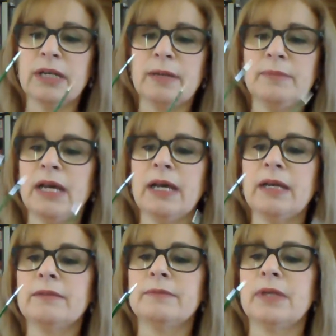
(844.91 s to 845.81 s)
I'm not
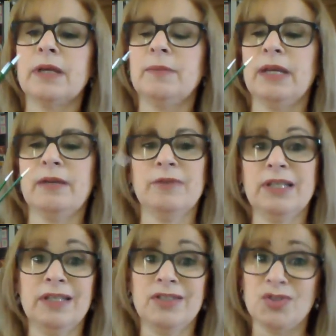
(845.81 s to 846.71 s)

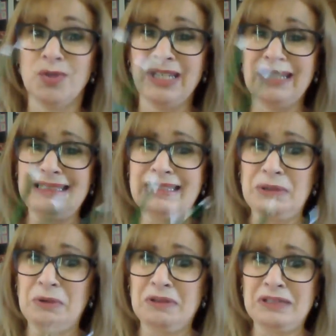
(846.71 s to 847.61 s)
really enjoying it at
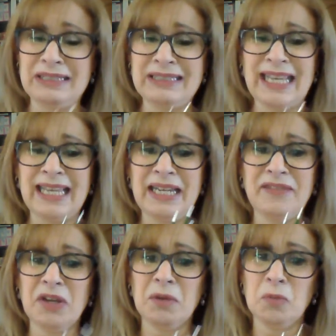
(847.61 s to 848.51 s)
all, and I've
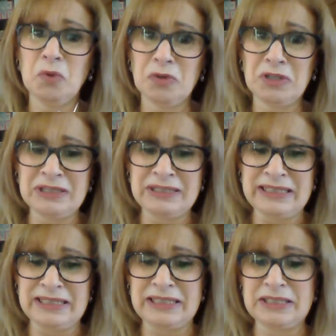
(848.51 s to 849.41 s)
got more.
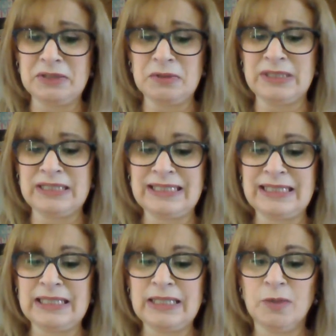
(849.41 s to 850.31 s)
So
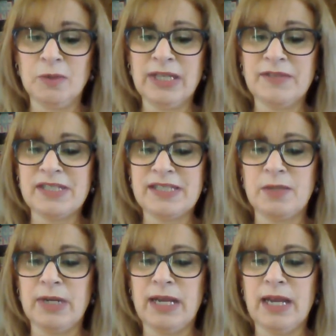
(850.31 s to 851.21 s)
we'll have to see
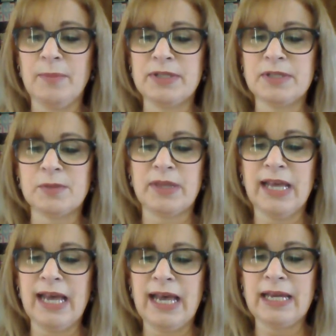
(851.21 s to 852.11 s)
what happens with
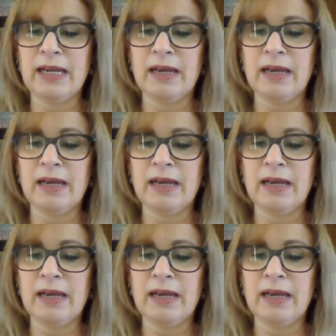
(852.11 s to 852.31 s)
that.